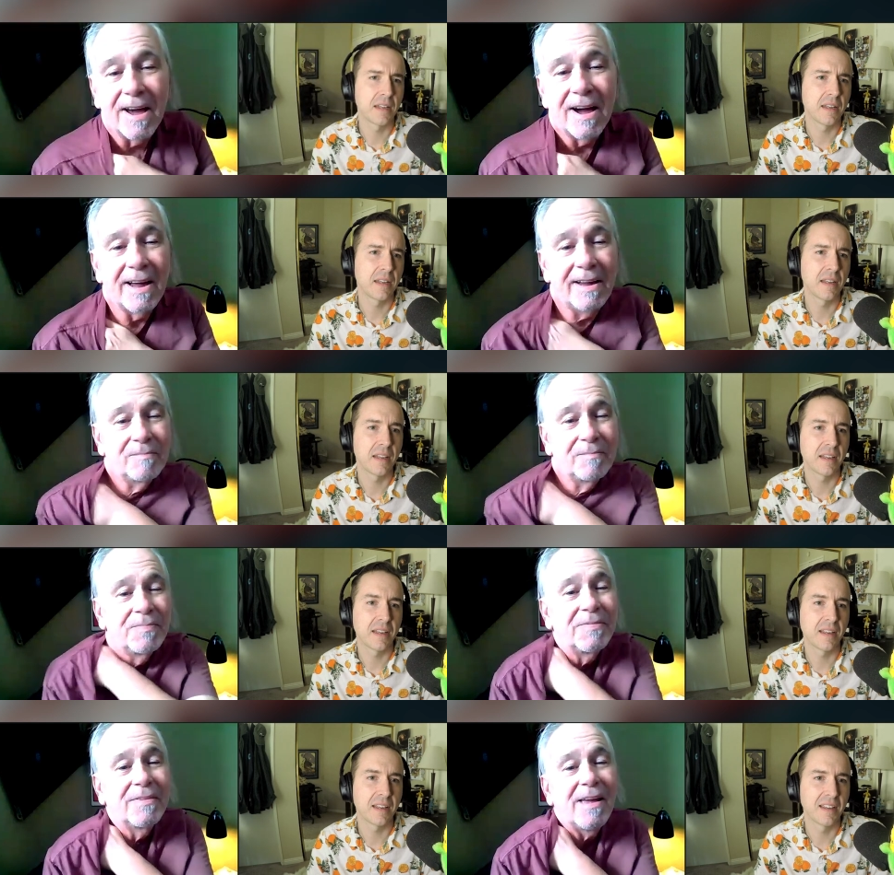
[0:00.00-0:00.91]
Speaker 1: and I.
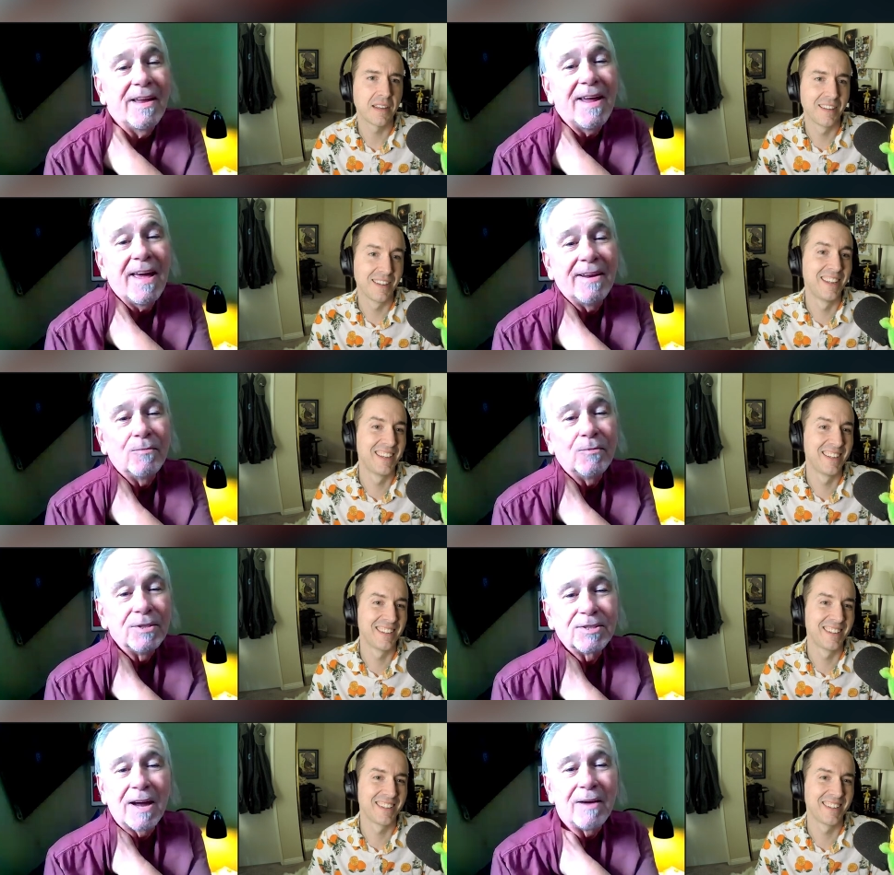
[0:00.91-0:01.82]
And, and it
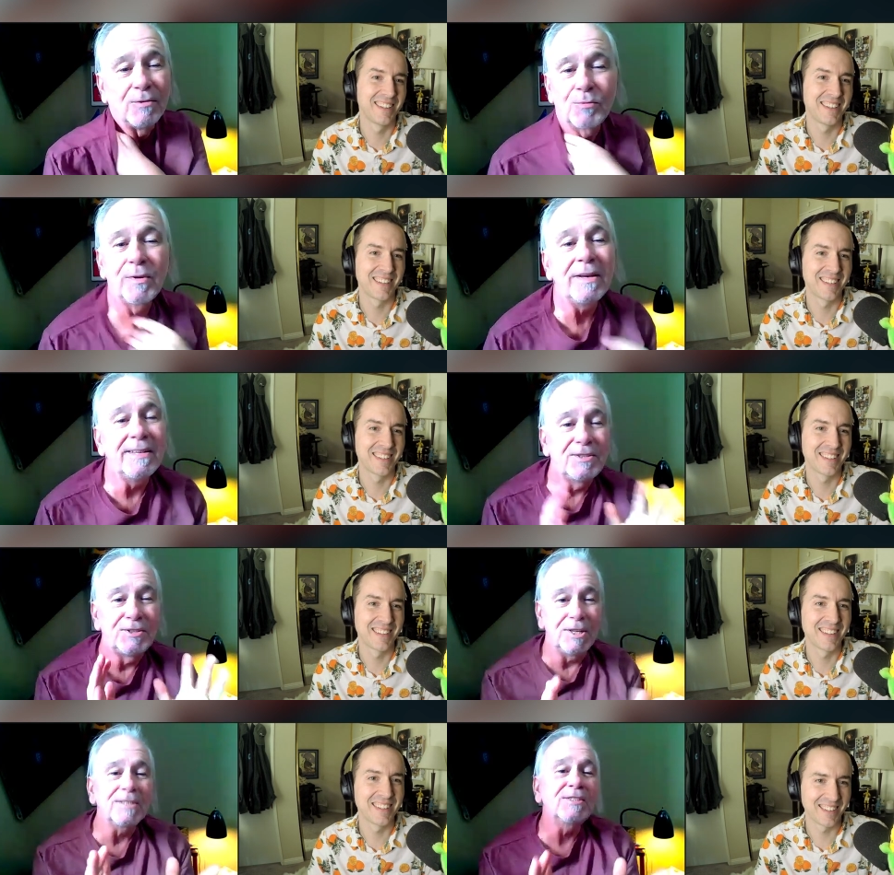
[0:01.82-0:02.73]
was, I was really
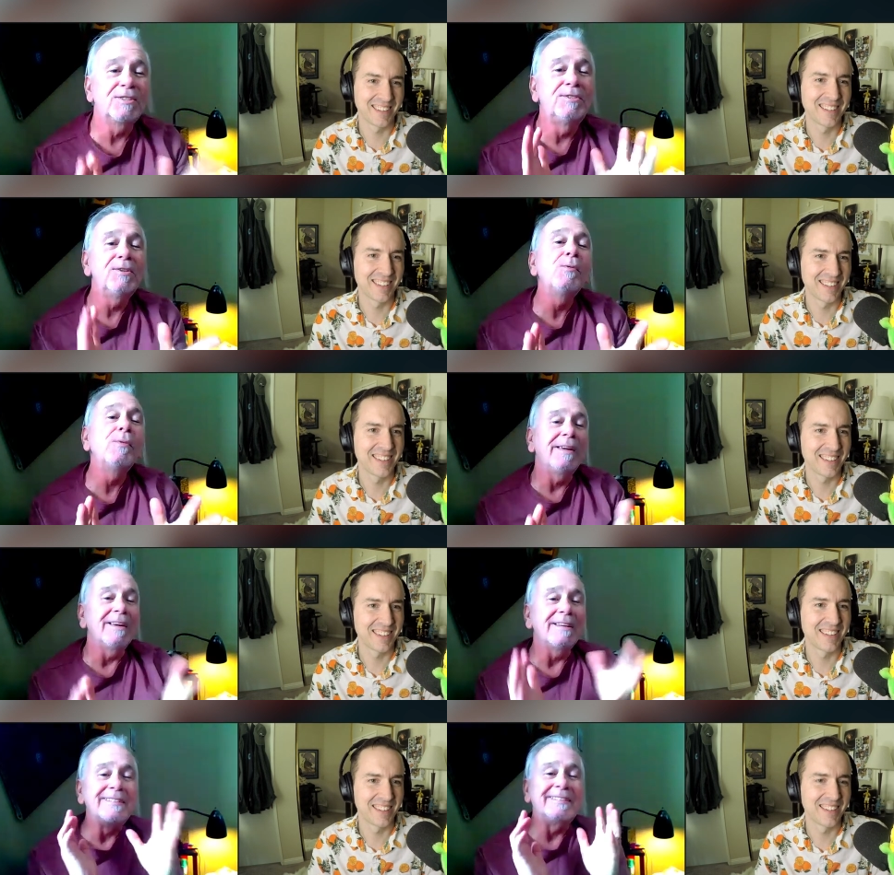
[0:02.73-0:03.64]
just doing
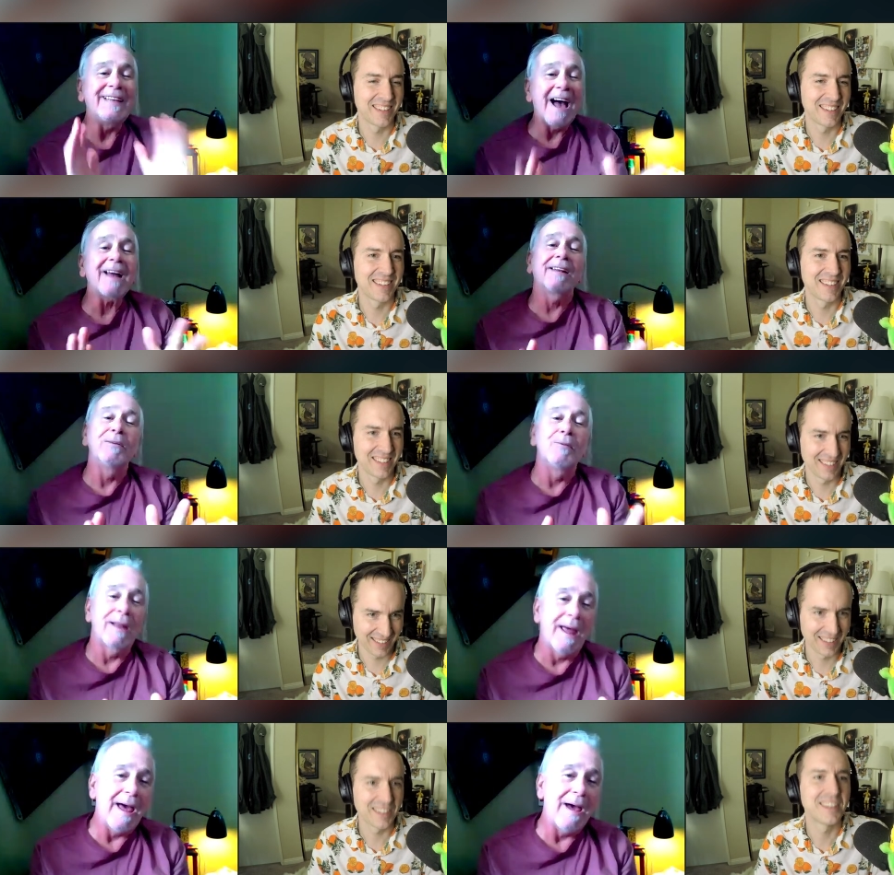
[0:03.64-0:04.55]
exactly
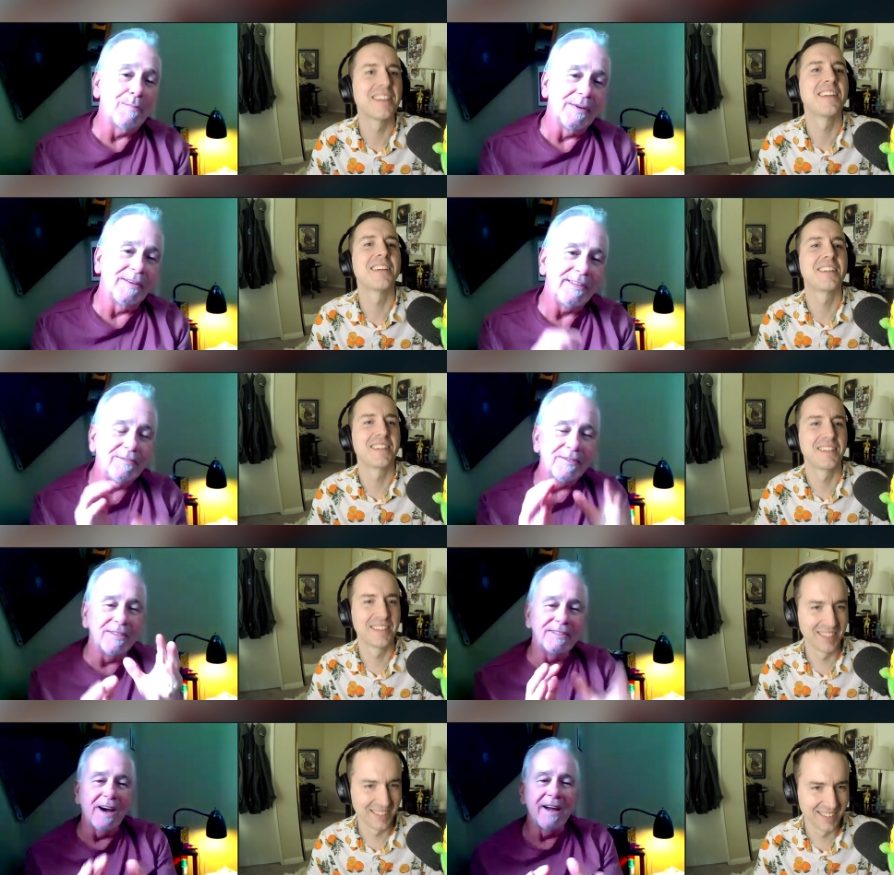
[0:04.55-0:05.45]
what happened, even
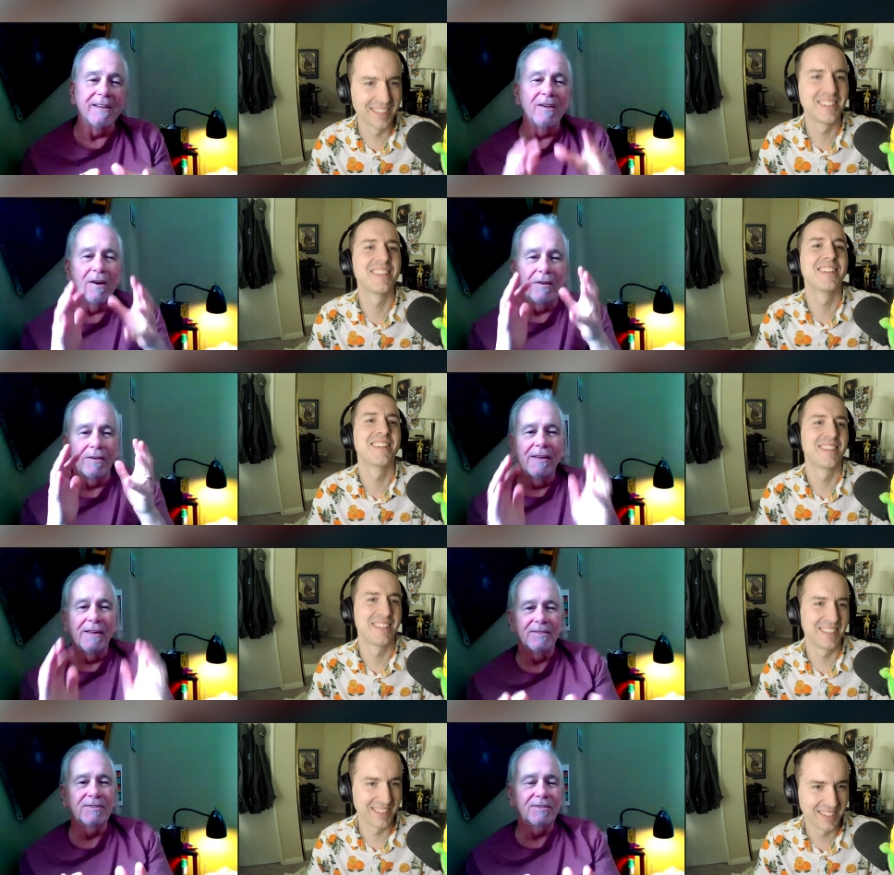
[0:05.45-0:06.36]
the dialogue,
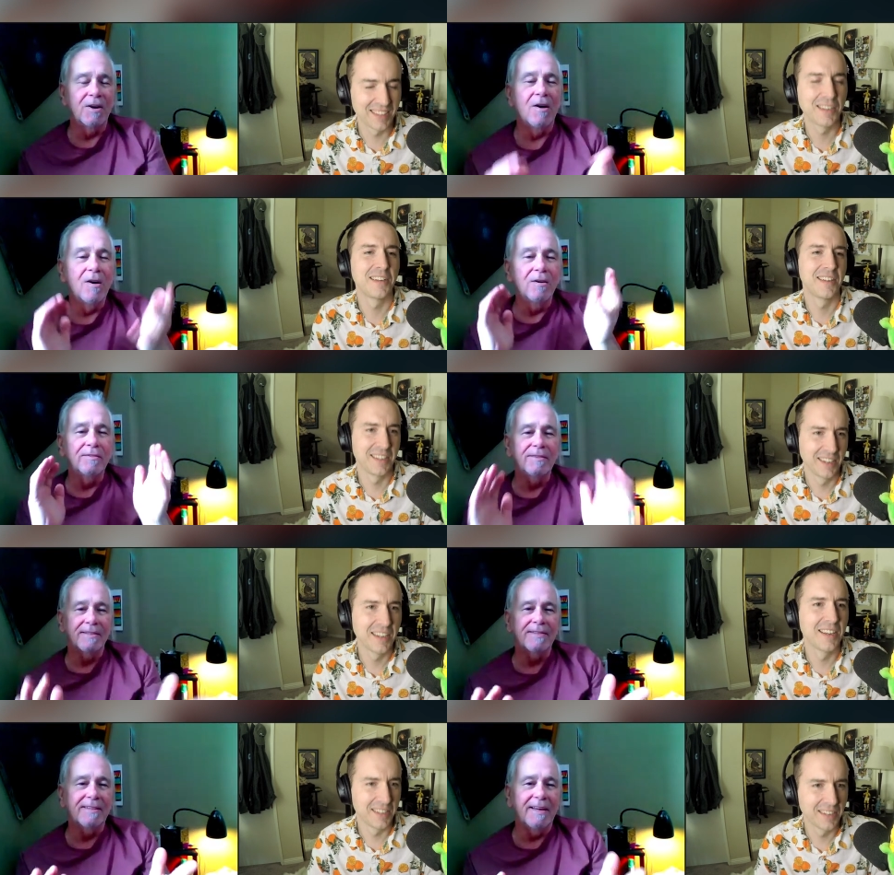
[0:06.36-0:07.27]
the song,
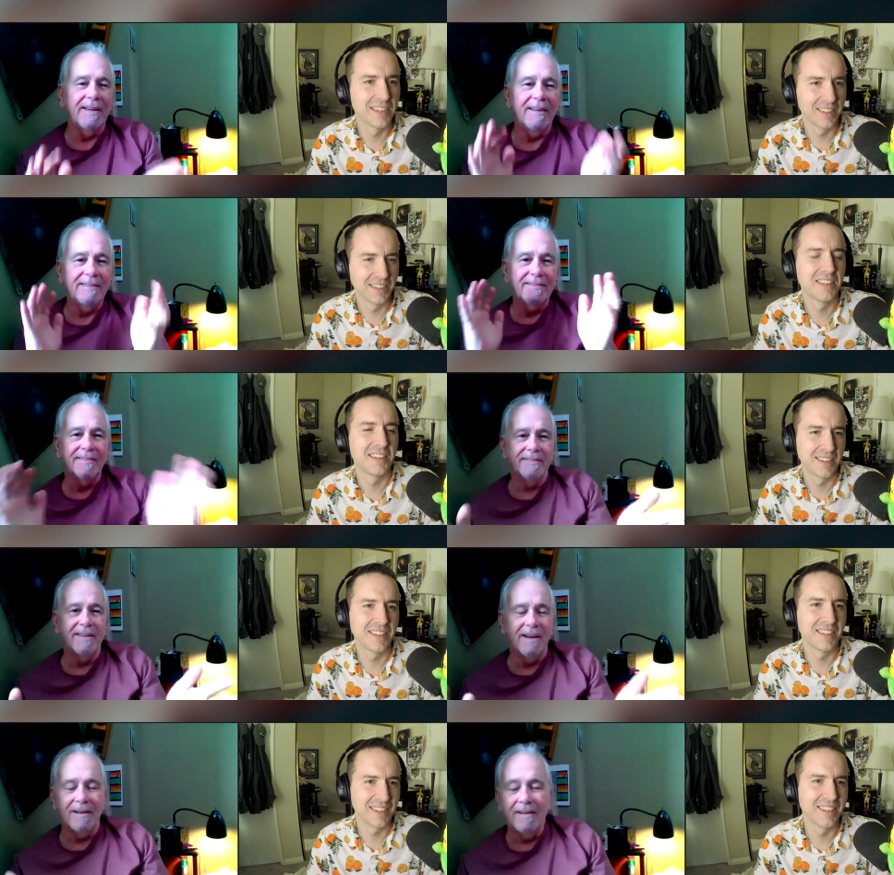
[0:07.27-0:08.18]
the thing, the
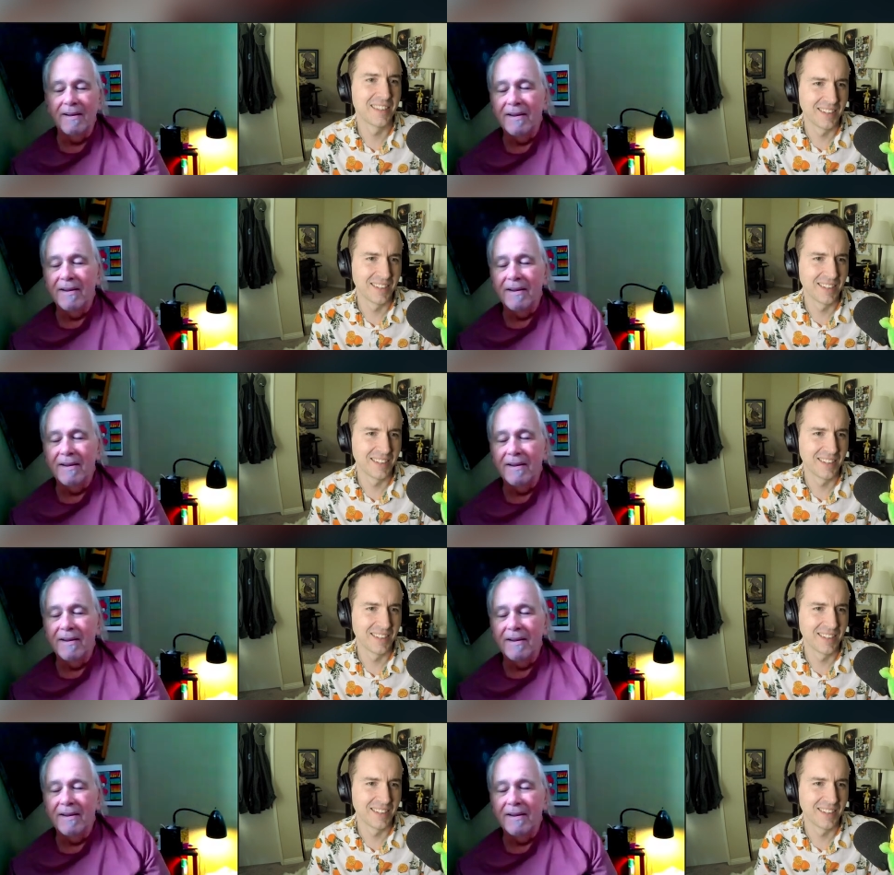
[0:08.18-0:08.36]
duh.